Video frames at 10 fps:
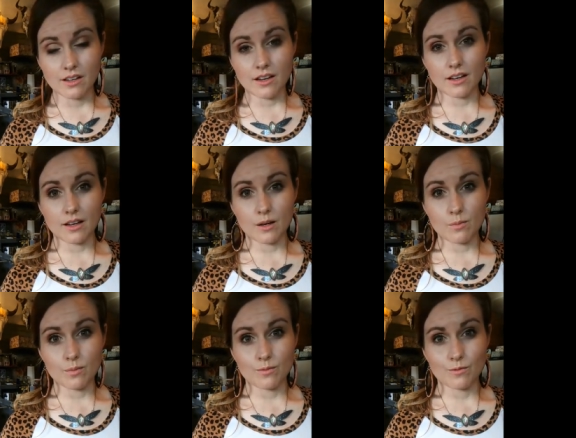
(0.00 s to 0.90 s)

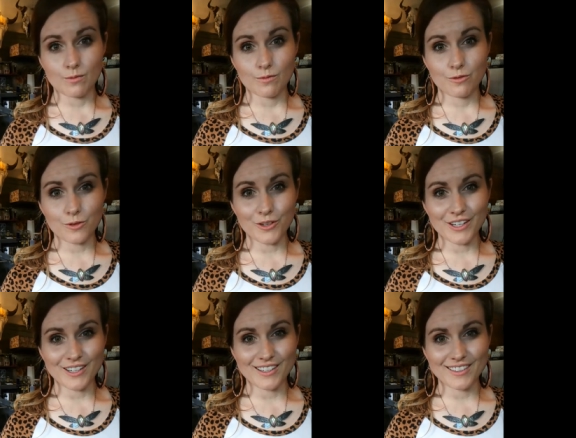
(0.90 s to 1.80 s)
um,
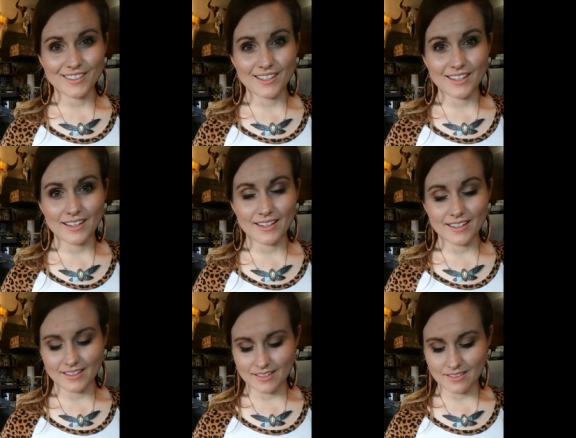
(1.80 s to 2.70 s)
for
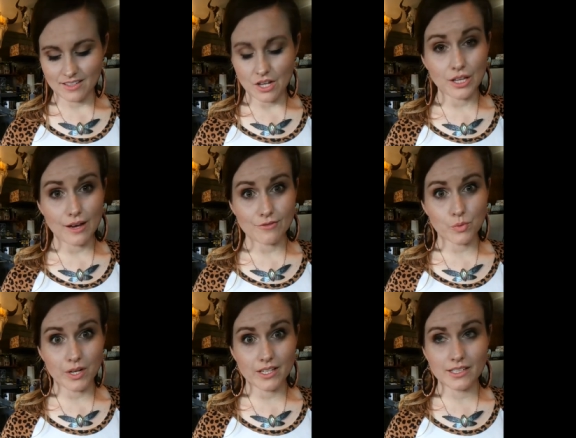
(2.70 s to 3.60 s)
uh, a loved
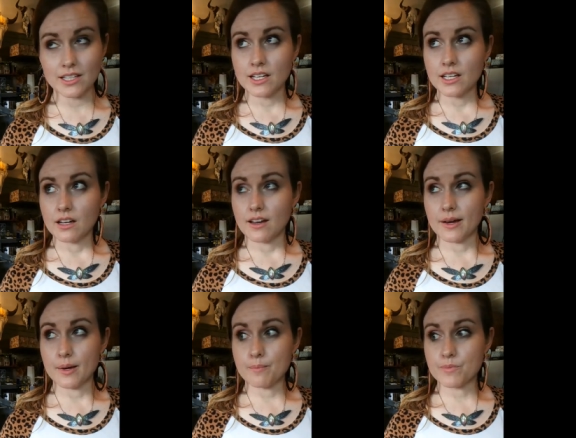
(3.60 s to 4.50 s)
one.
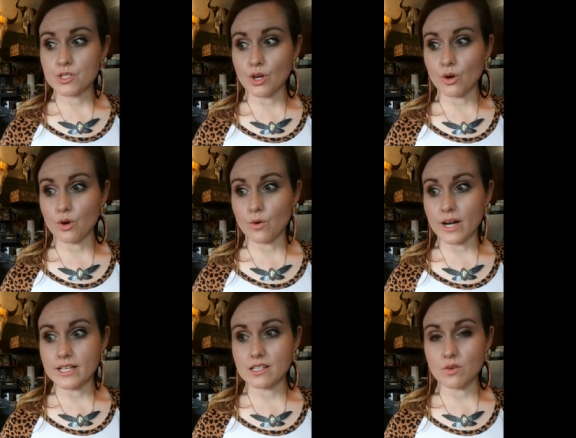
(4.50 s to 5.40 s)
Um, so
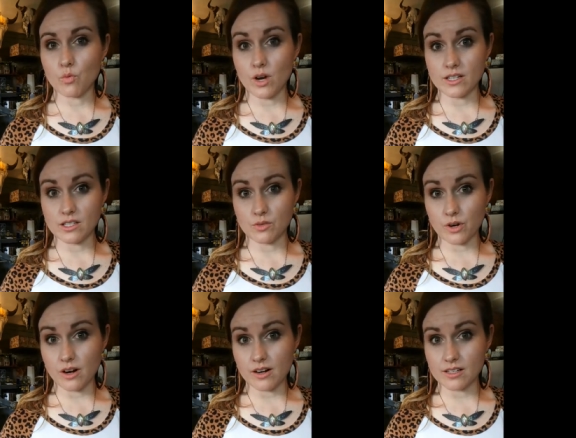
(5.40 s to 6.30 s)
I didn't want to
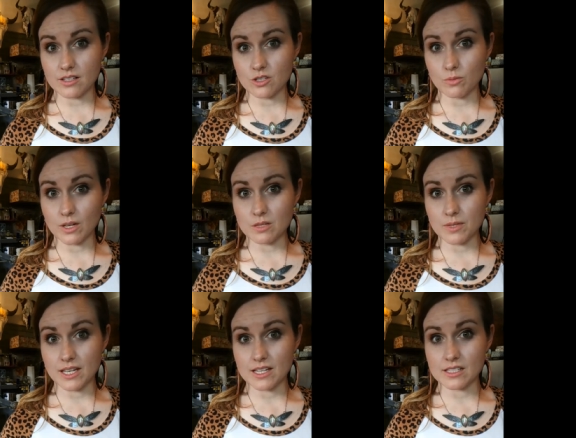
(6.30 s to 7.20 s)
work hard in it too much
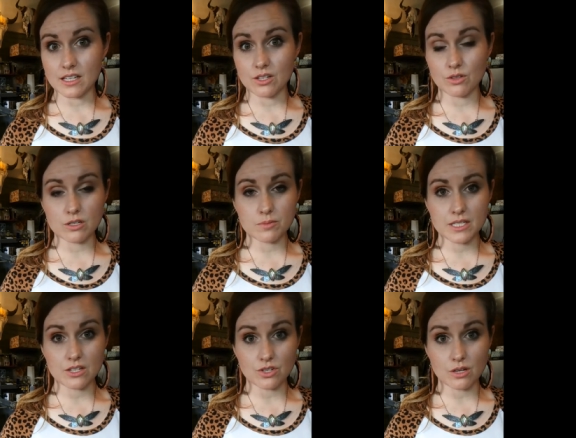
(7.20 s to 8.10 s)
because I knew there's
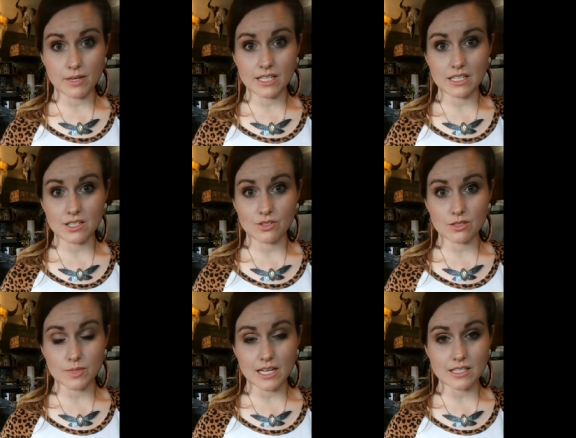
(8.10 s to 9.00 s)
potentially I might need to do
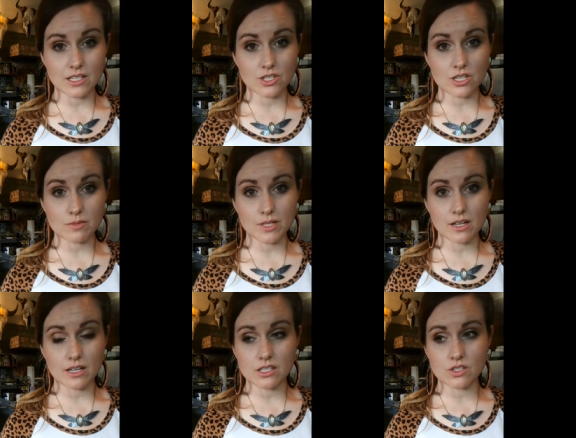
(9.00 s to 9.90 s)
some sizing adjustment
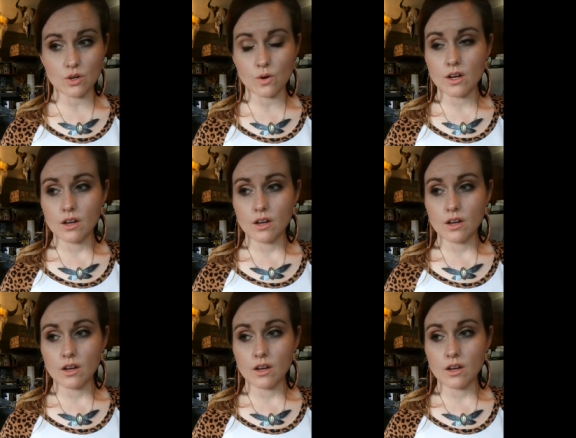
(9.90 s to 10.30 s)
on it. So